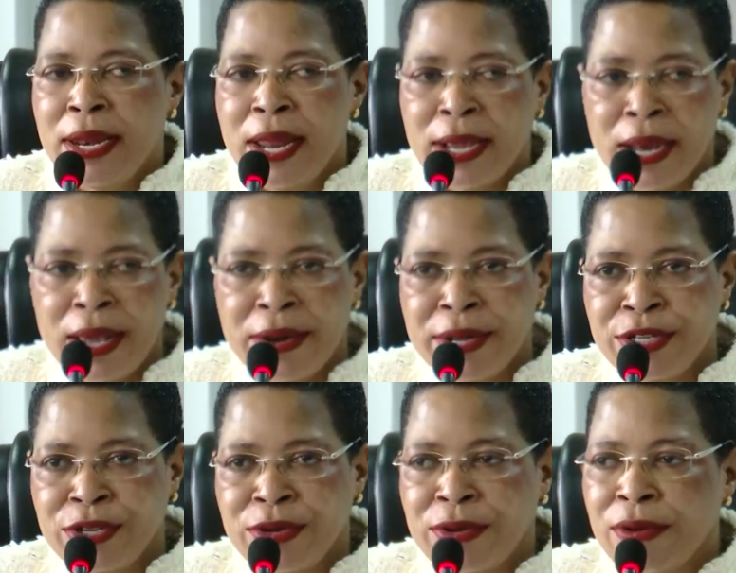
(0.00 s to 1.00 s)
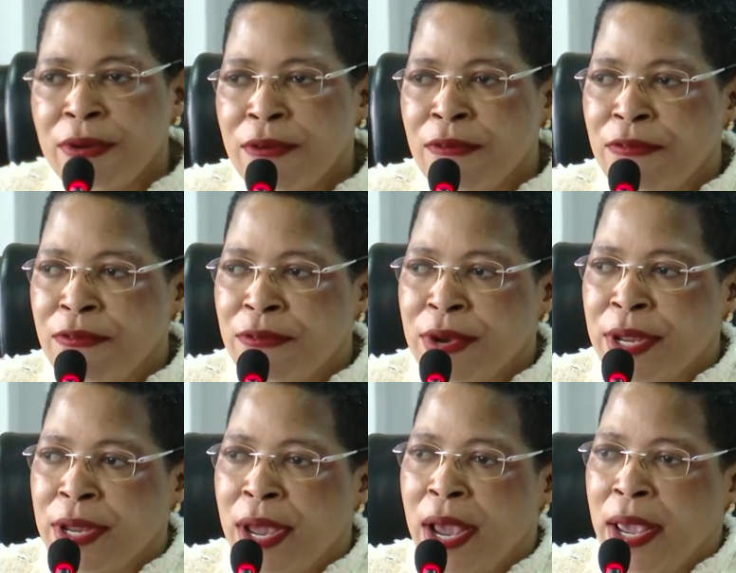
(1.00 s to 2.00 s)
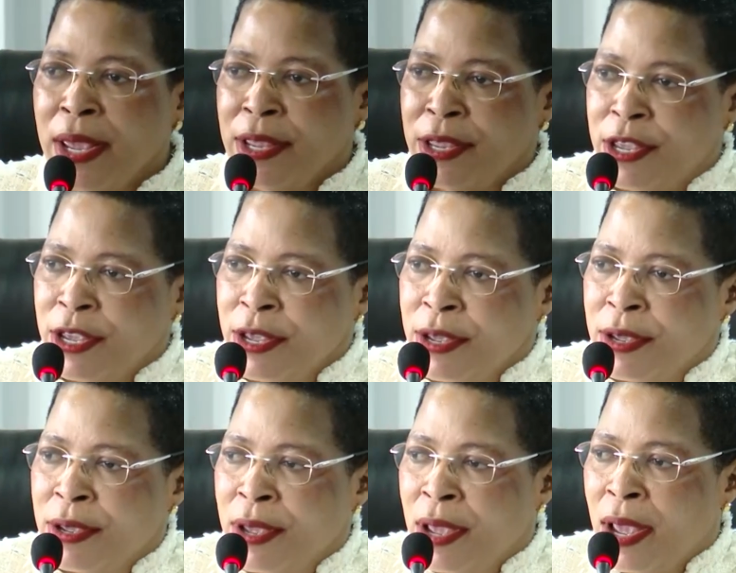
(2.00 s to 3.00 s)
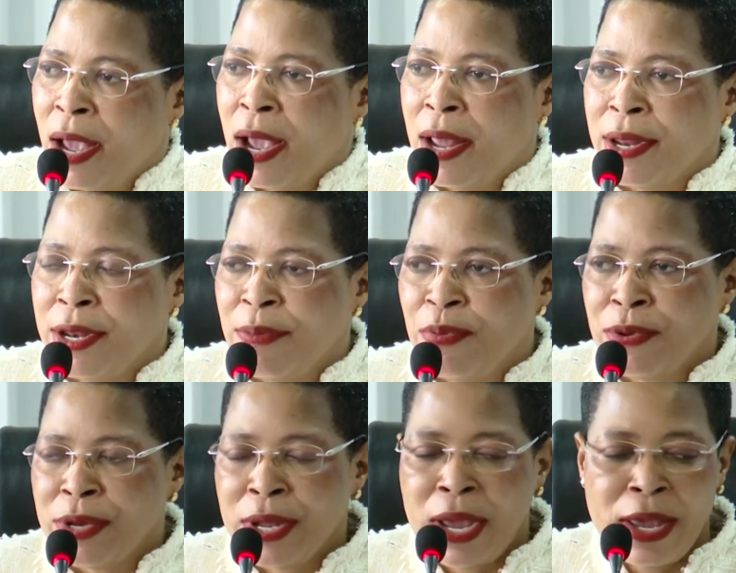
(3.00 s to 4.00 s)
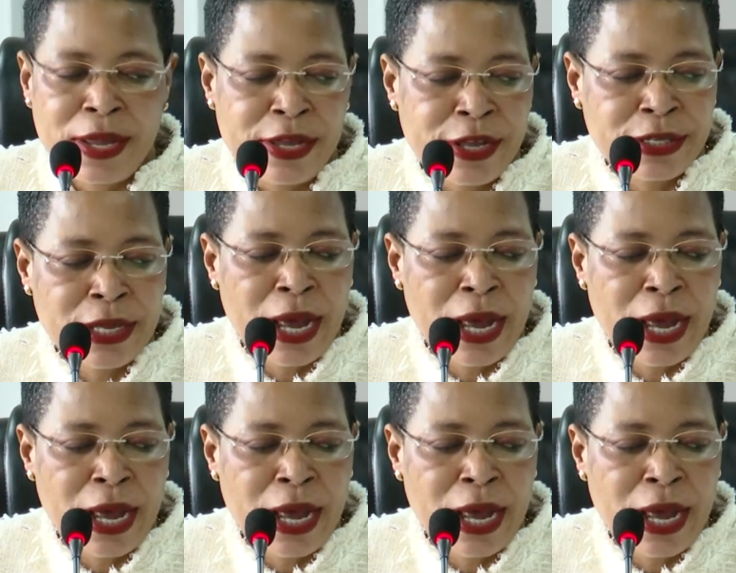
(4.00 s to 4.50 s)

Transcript: declaration of the IG and the deputy IGs